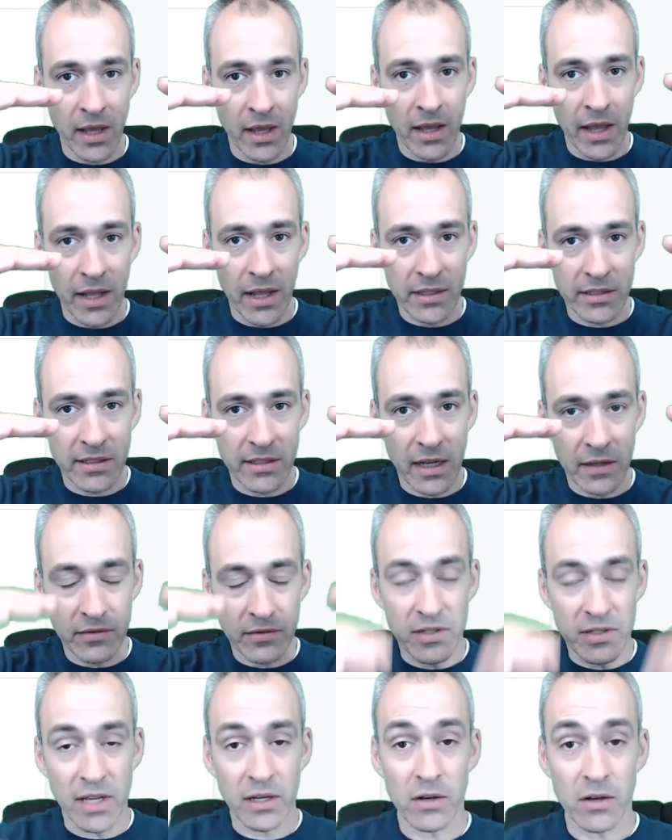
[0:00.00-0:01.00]
Instead of
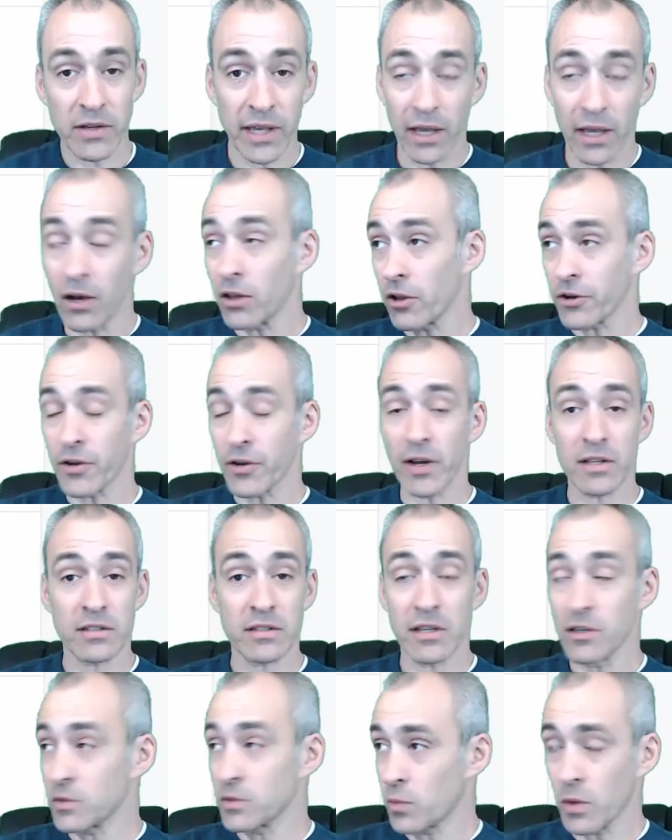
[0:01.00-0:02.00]
saying, okay, all our credit
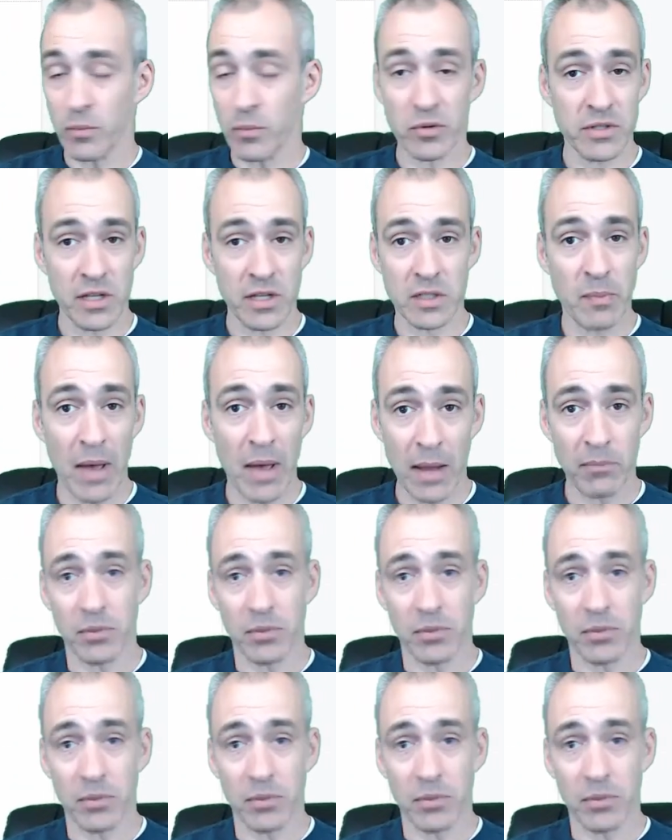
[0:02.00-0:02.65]
sales, 1% is bad,